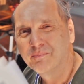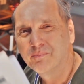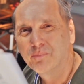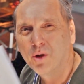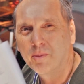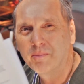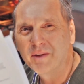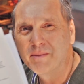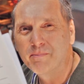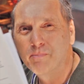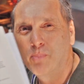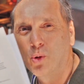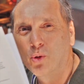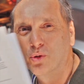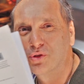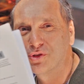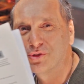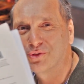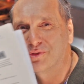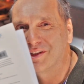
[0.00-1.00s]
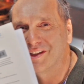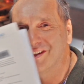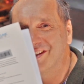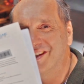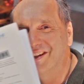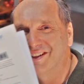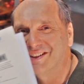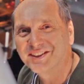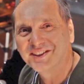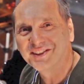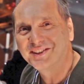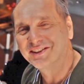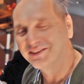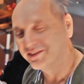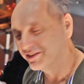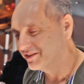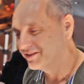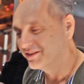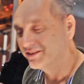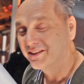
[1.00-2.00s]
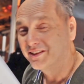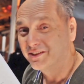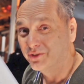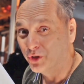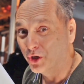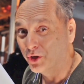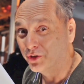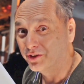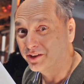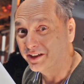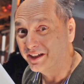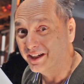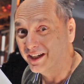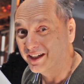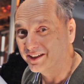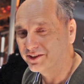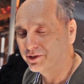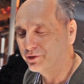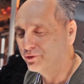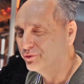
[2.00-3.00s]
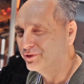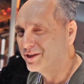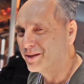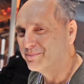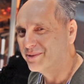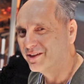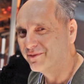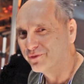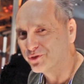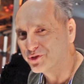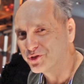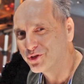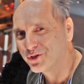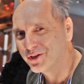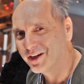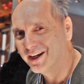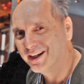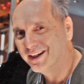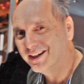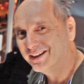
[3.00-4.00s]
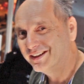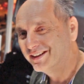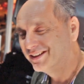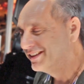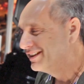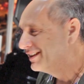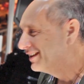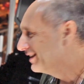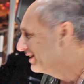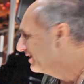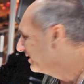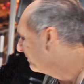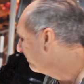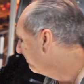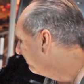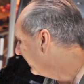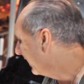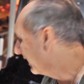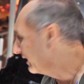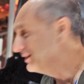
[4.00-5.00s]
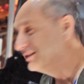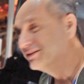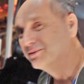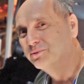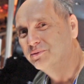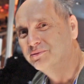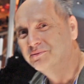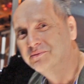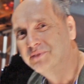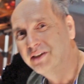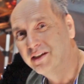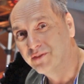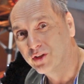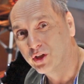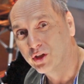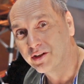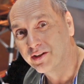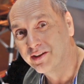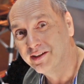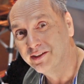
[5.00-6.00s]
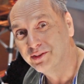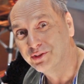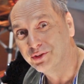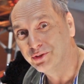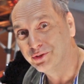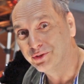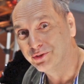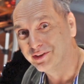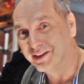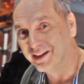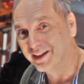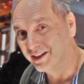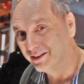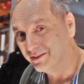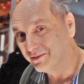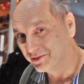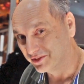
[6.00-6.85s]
Probably important to read this. Note the uh, serial number for Australia. But we have a lot of things to do now.